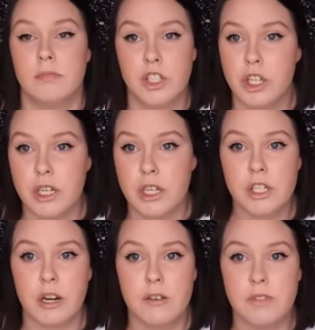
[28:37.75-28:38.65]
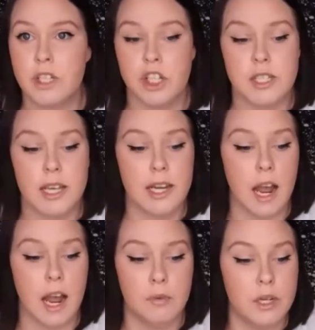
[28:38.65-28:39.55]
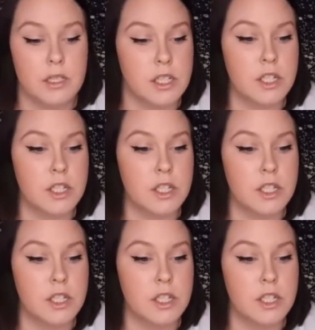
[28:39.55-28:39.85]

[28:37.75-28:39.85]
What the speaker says: she deserves it just like I would